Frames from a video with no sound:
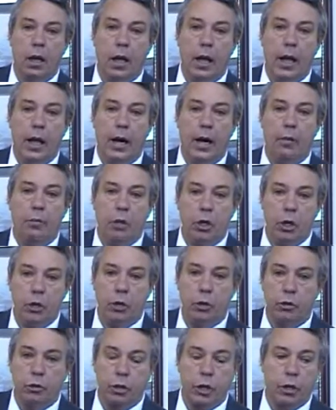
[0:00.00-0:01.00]
and I'm
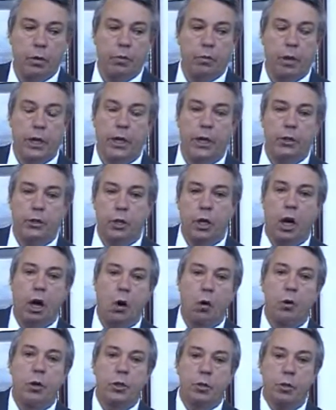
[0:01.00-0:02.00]
used, and, but it's the
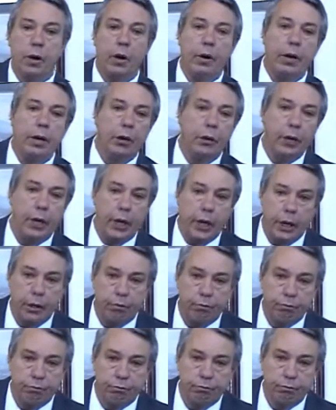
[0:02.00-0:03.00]
Holy Spirit doing it.
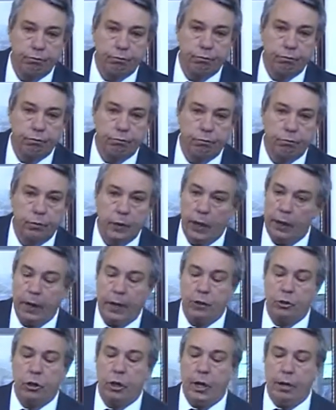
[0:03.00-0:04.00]
Now,
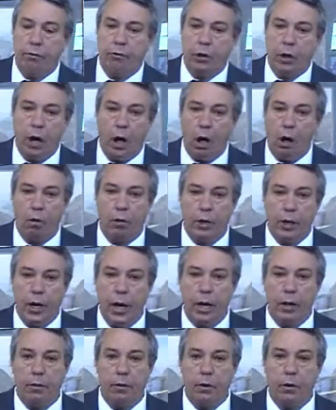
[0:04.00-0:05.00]
that's different
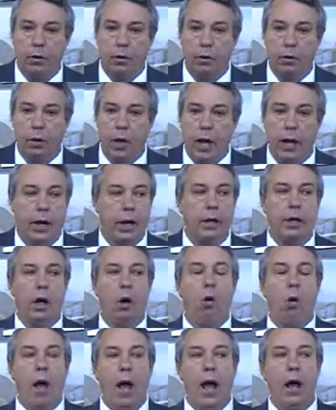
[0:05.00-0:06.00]
altogether. I could
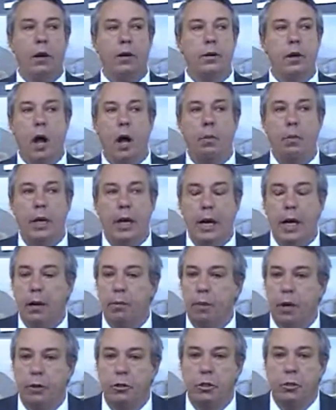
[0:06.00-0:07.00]
go out and not be
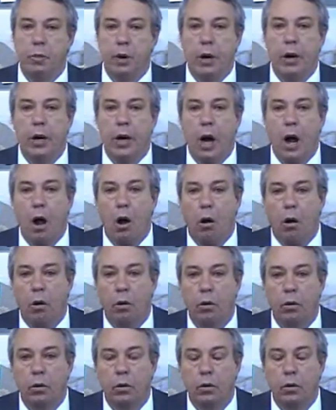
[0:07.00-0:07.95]
led by the Spirit at all.